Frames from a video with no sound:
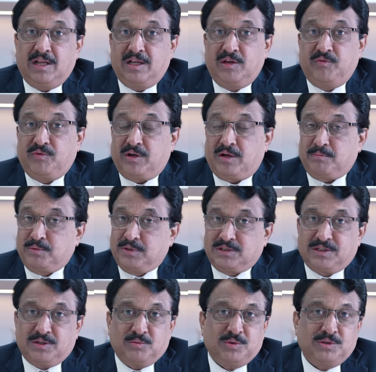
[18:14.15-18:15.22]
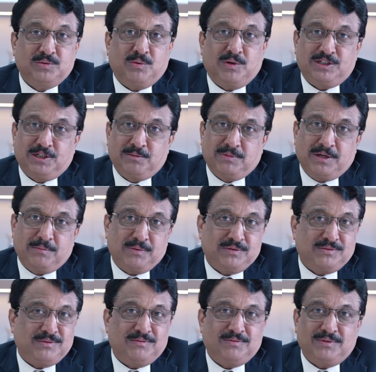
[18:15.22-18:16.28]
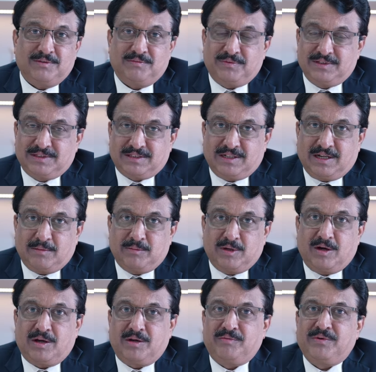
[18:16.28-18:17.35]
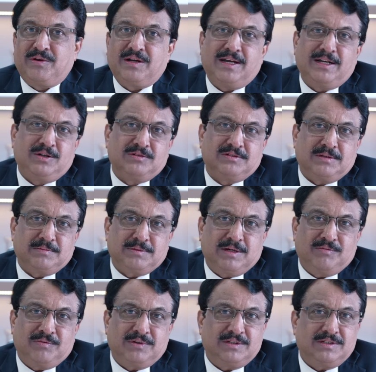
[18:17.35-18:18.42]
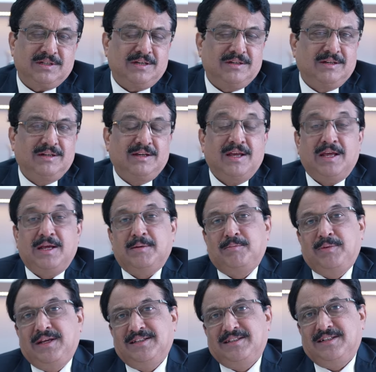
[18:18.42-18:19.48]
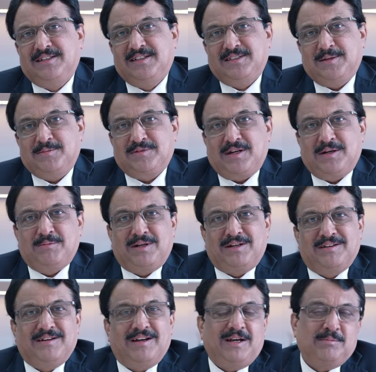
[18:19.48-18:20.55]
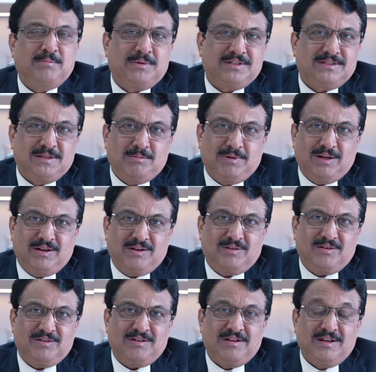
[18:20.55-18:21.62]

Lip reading: If you are a person who is watching my episode for the first time or if you are yet to subscribe for the channel, please hit the subscribe button and press the bell icon.